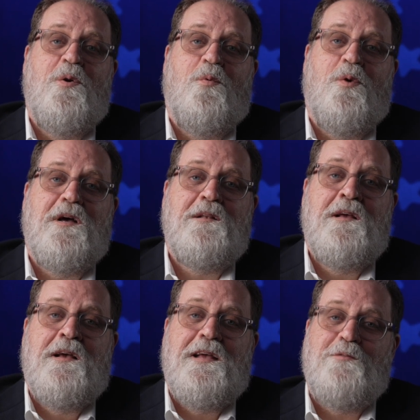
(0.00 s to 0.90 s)
One,
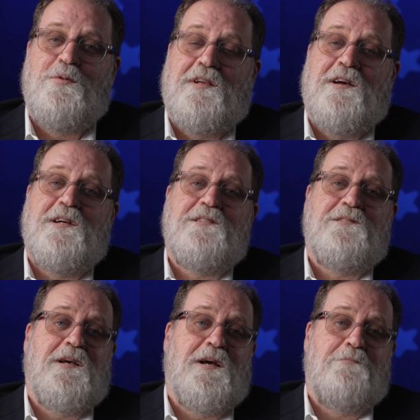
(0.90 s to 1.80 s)
it would cause
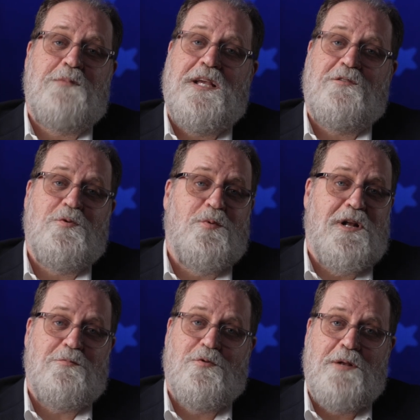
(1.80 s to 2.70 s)
me to want to
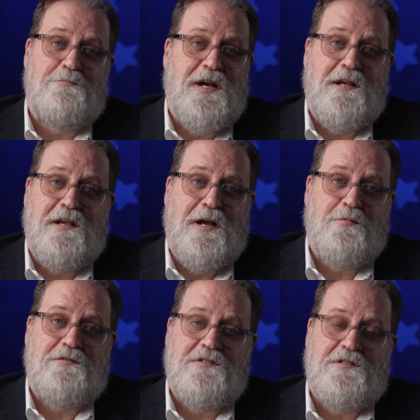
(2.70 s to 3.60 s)
upgrade my
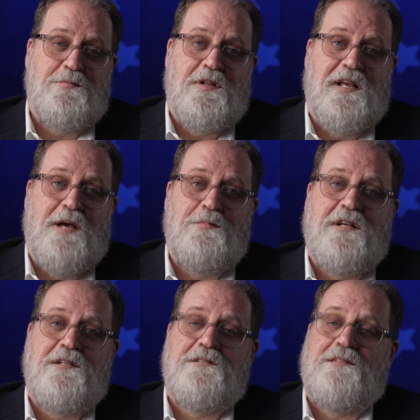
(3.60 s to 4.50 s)
camera system to that
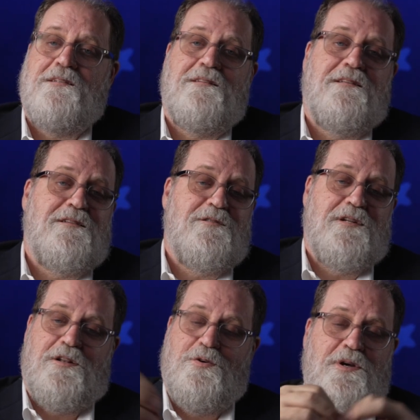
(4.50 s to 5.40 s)
because then you're
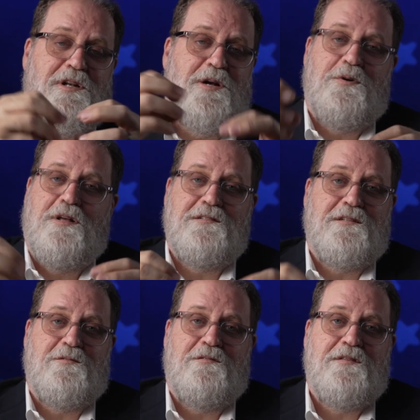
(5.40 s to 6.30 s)
not hooking up all these
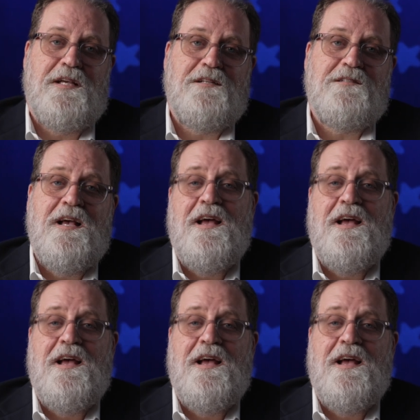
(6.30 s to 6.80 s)
other things,